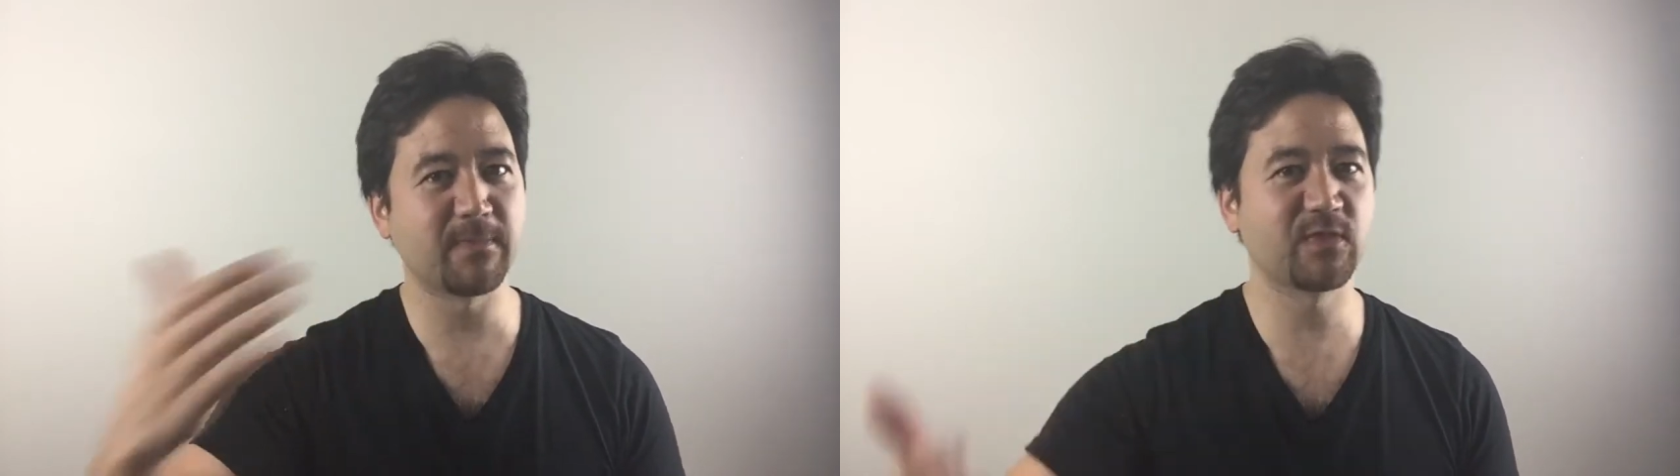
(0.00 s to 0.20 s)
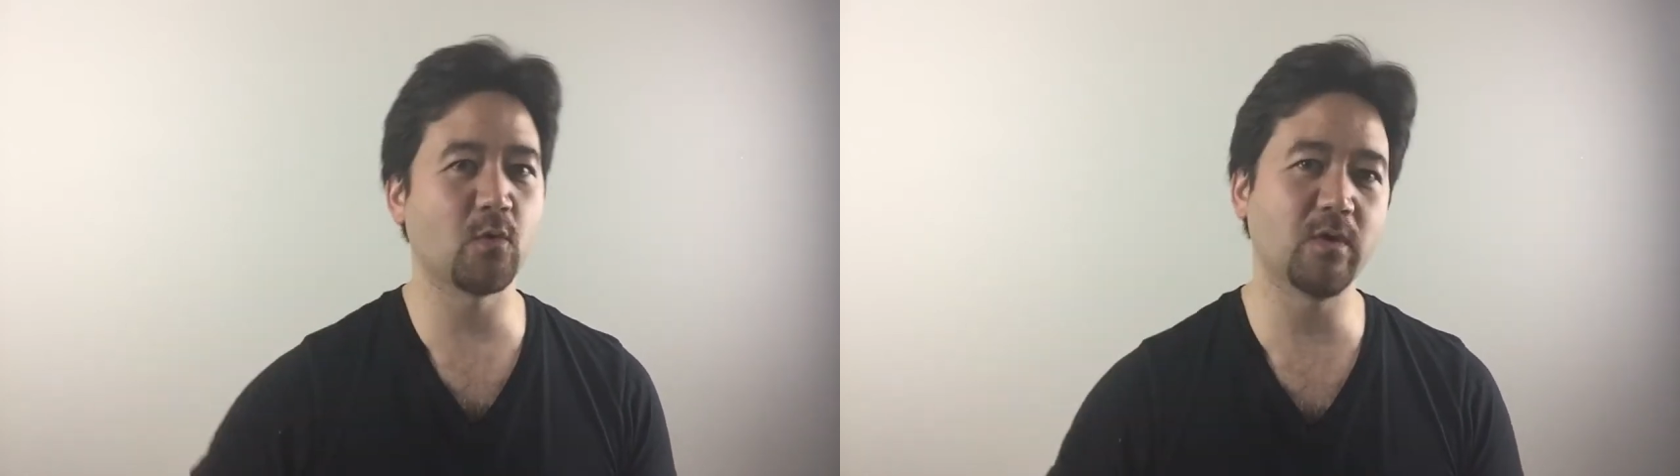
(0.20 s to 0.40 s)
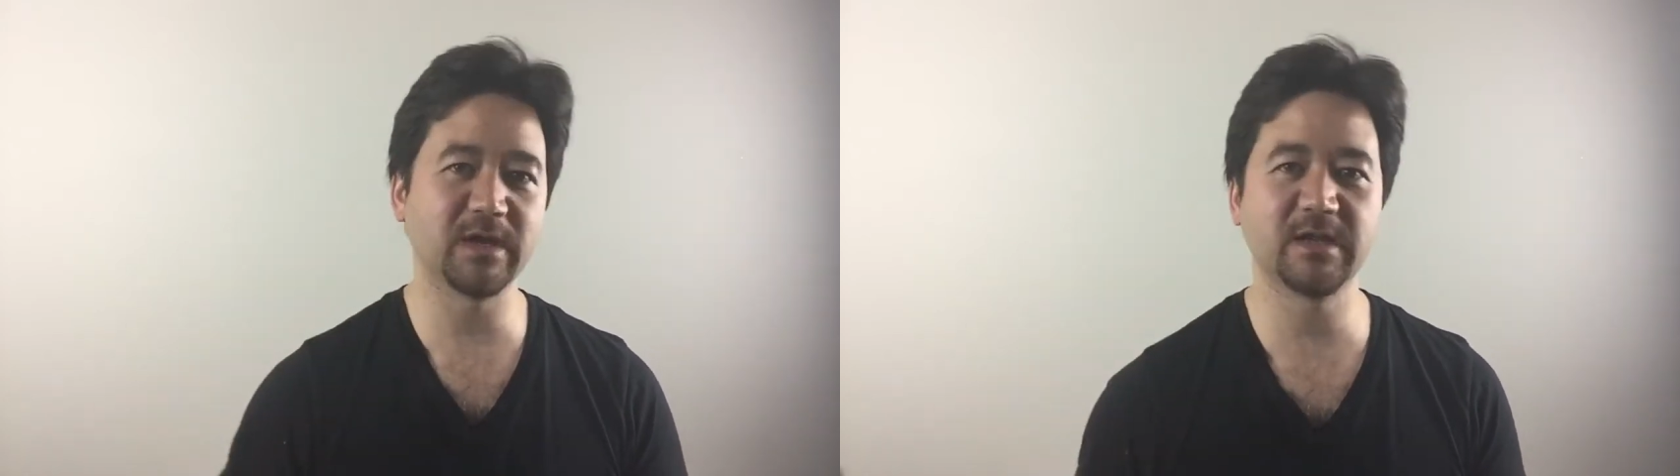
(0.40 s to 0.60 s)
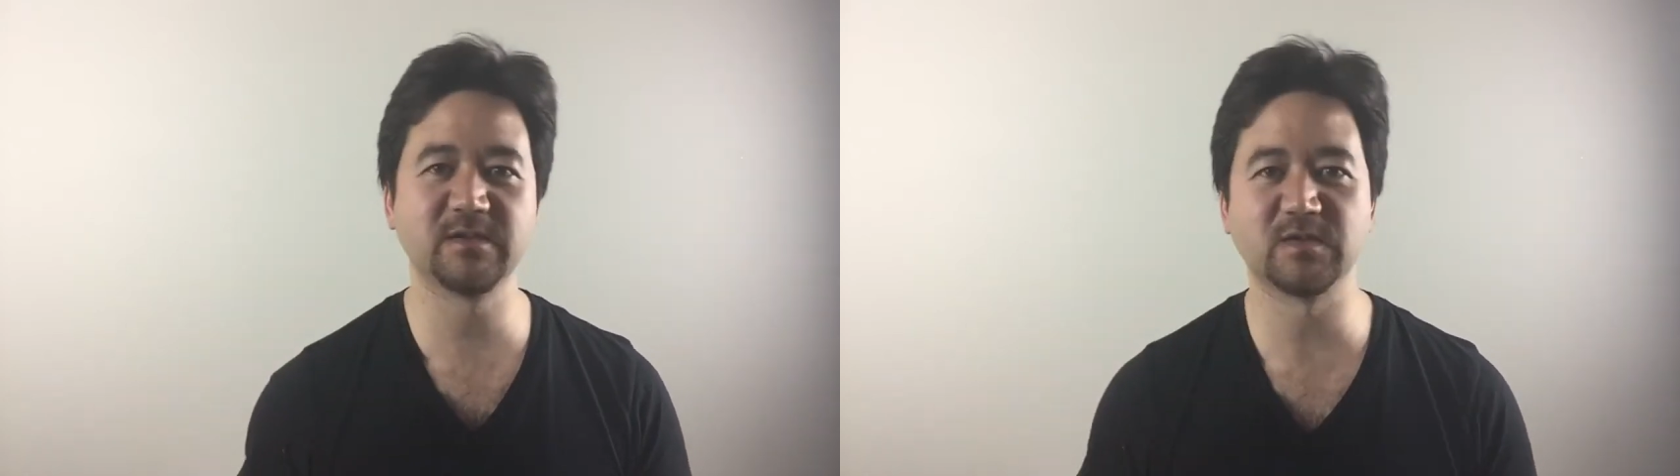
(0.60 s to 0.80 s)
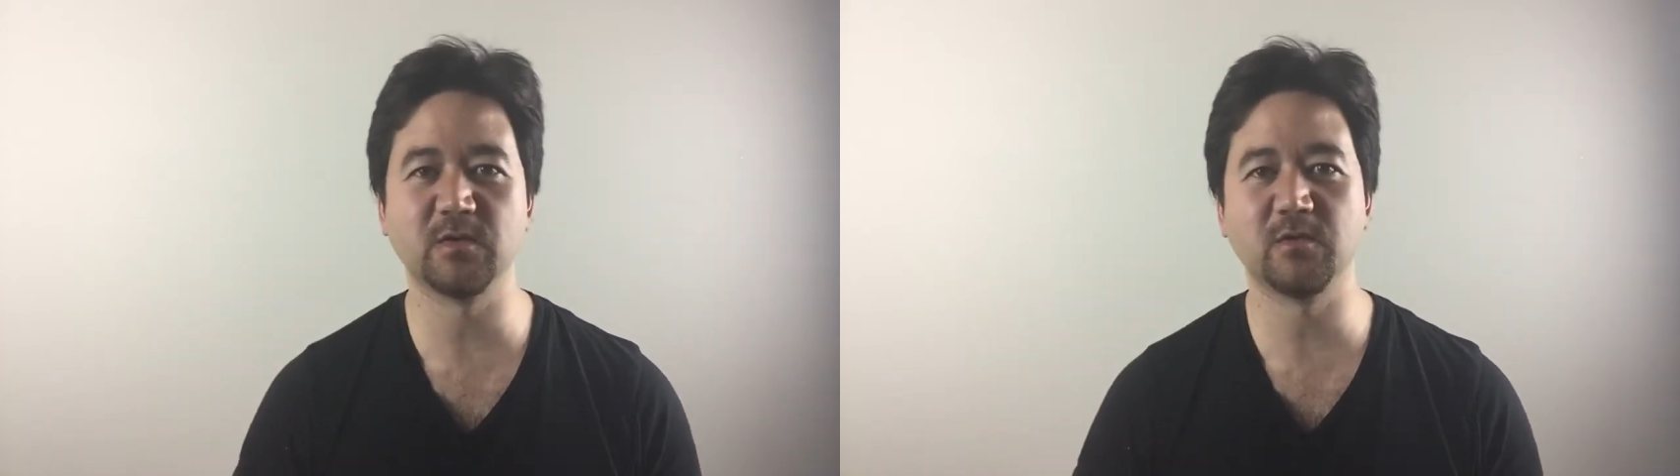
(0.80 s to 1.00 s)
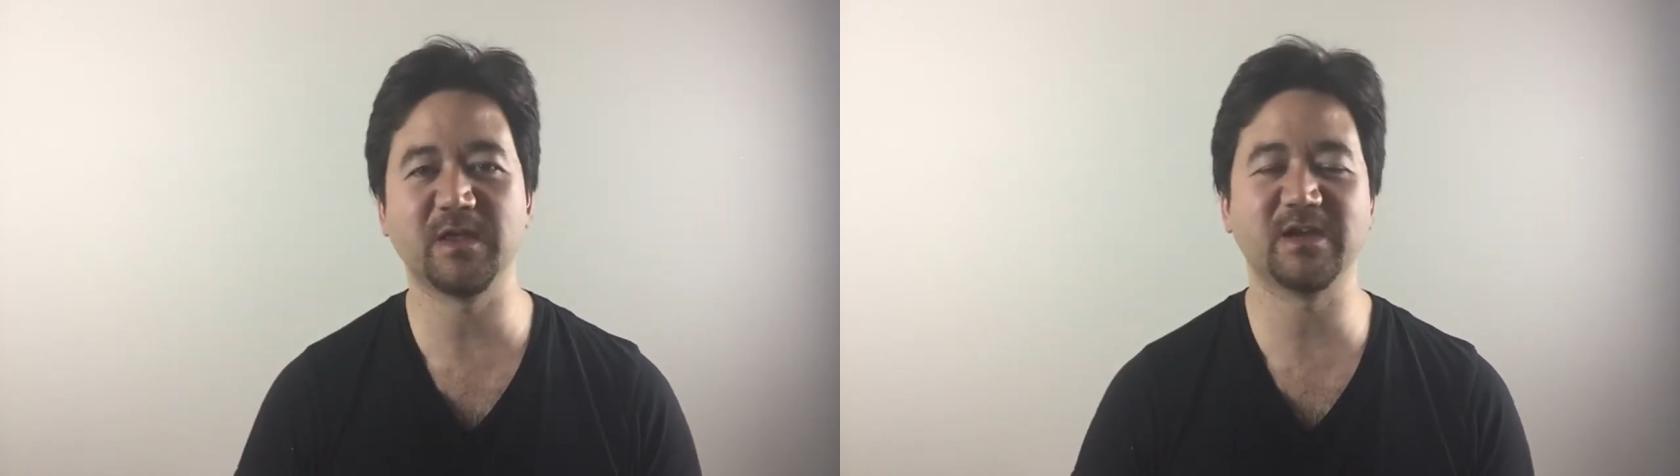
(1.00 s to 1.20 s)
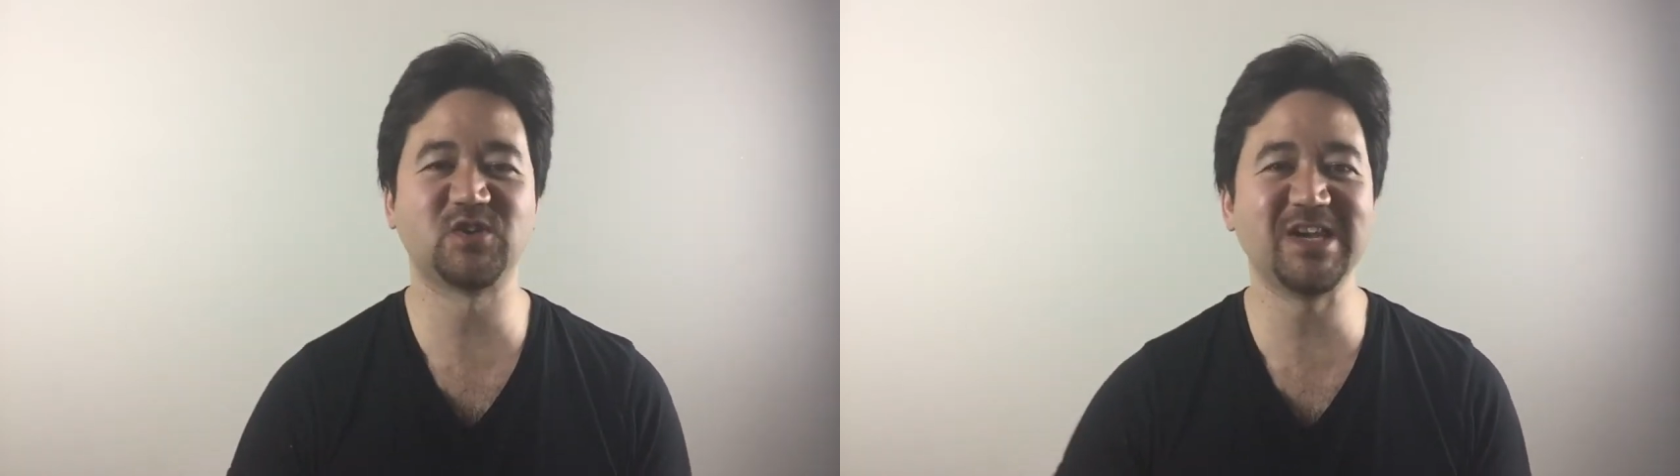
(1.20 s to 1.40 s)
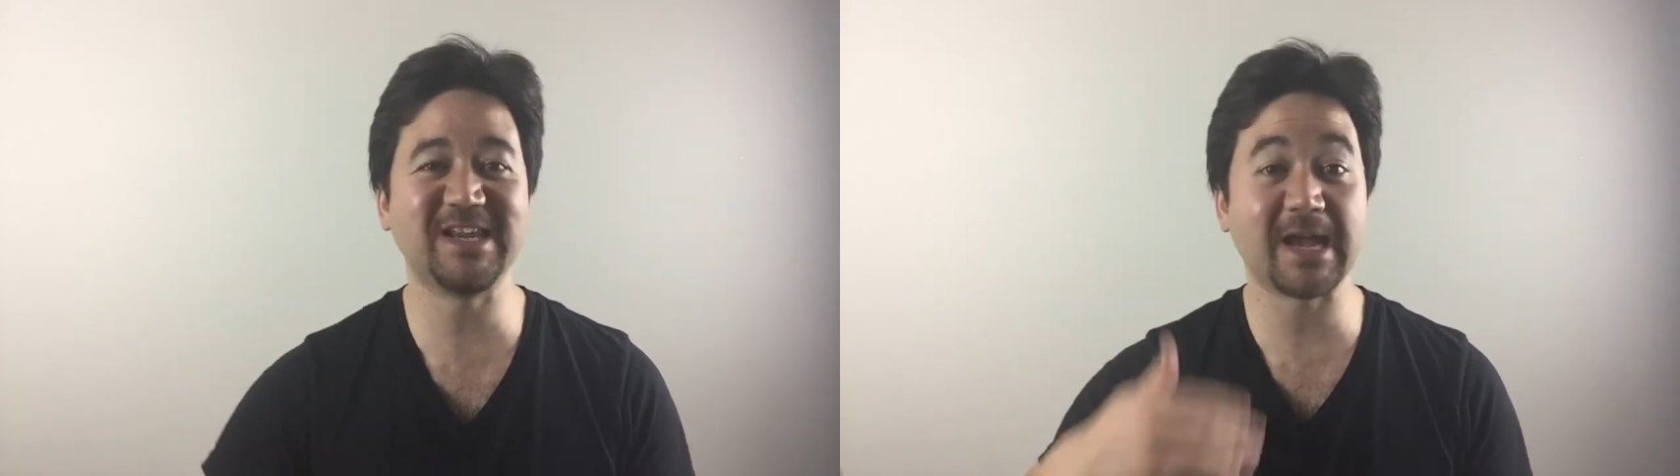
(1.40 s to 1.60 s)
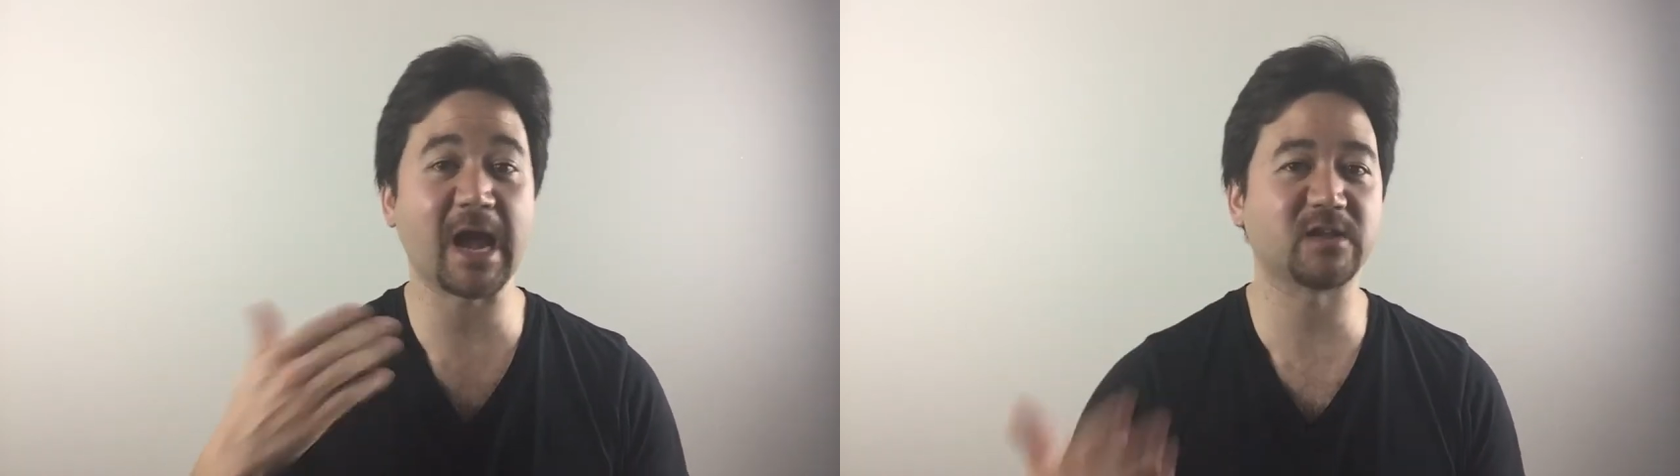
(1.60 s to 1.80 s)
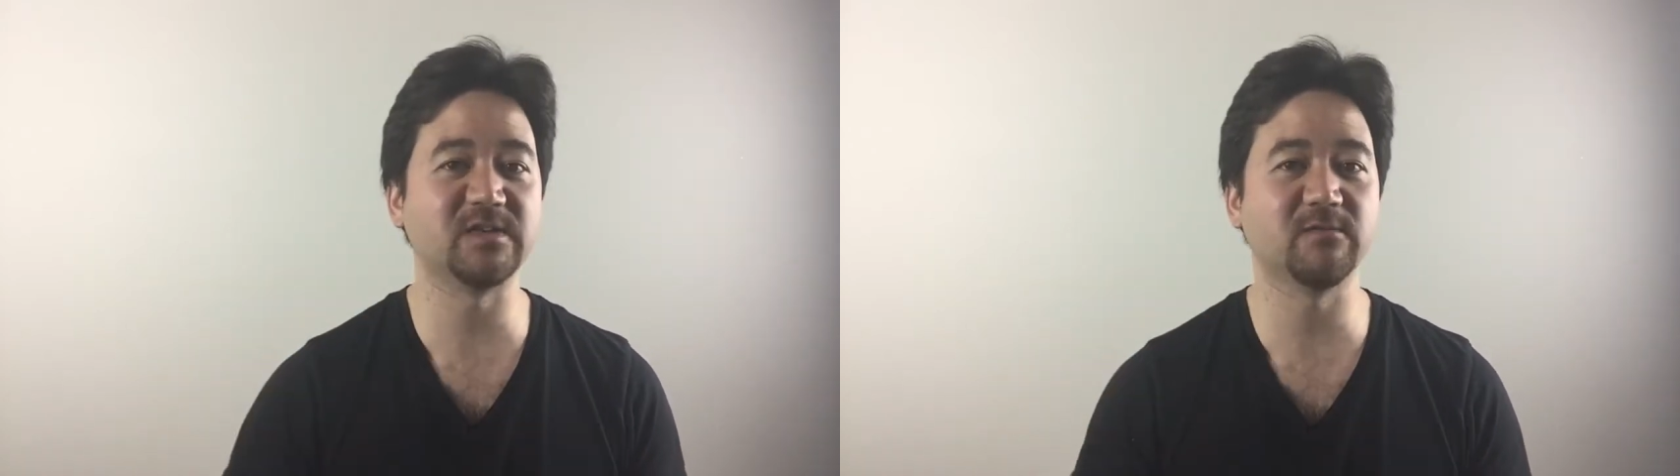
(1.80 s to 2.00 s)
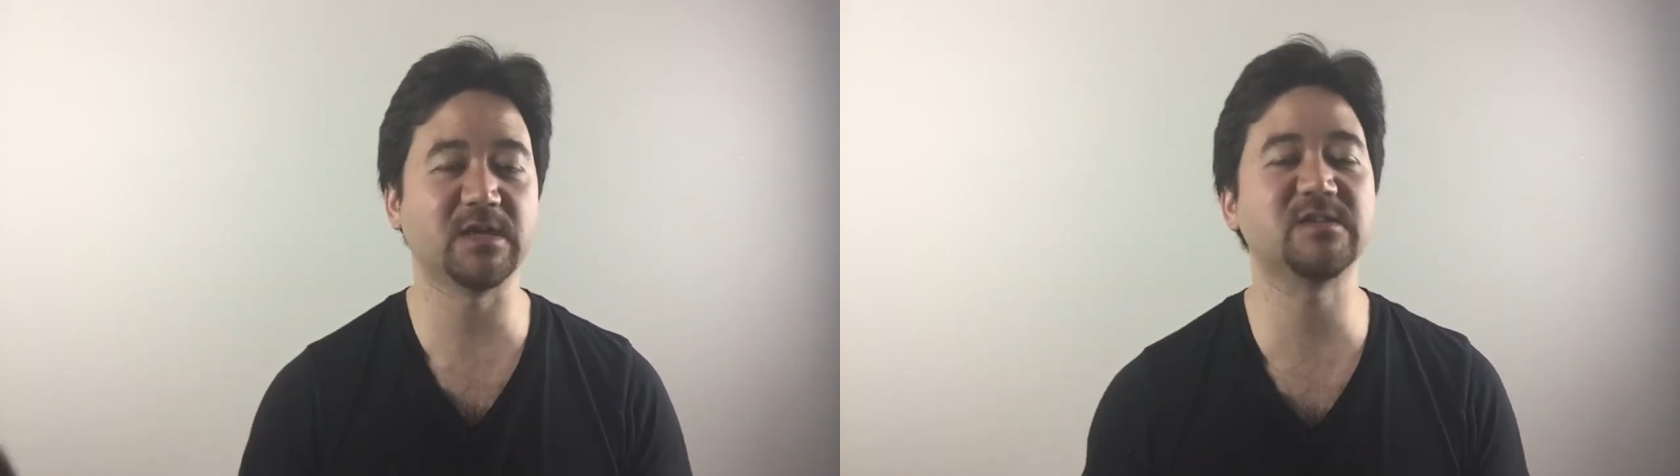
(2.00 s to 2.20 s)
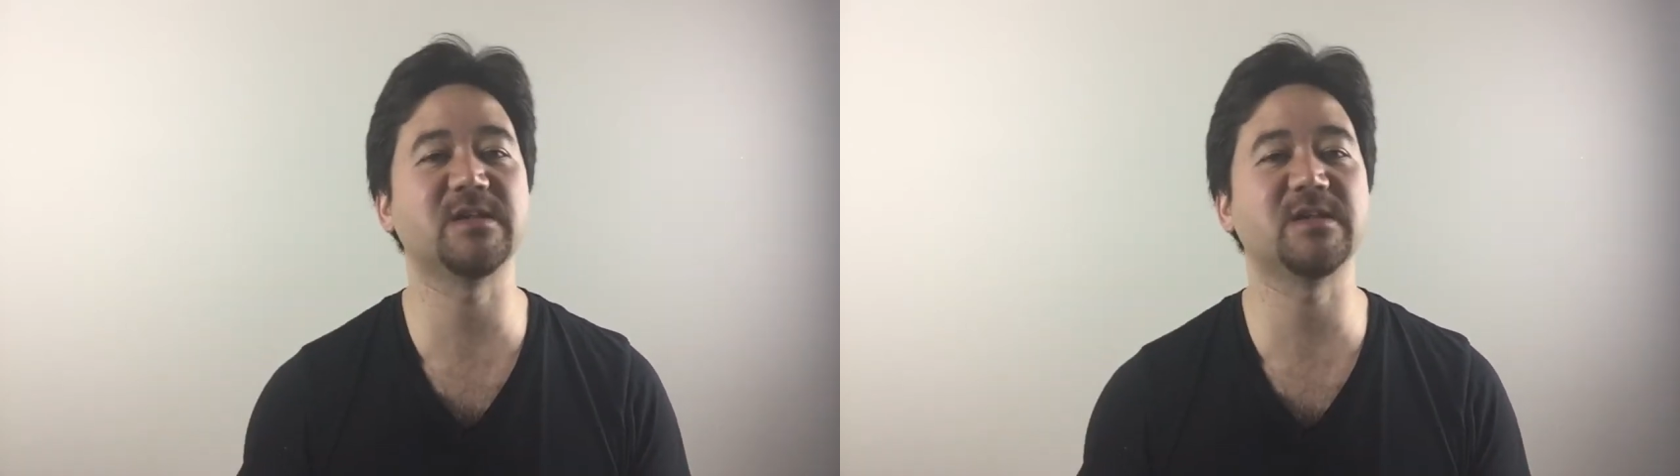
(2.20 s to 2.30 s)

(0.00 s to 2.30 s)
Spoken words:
thought into their cheating activities,